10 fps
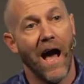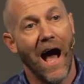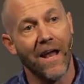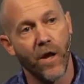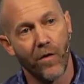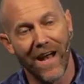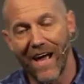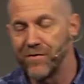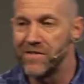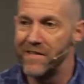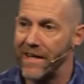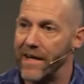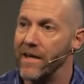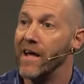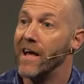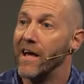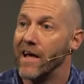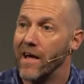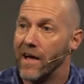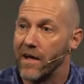I know that I have seen
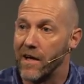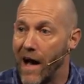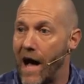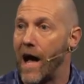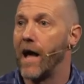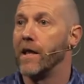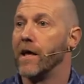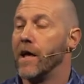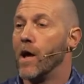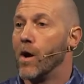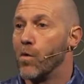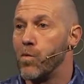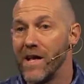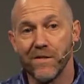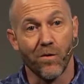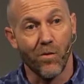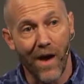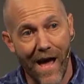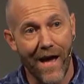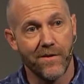God
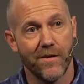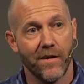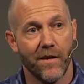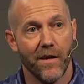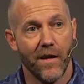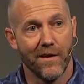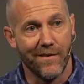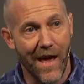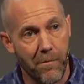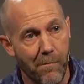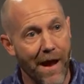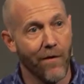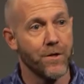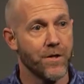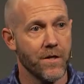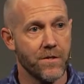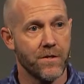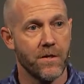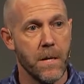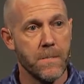resurrect dead marriages.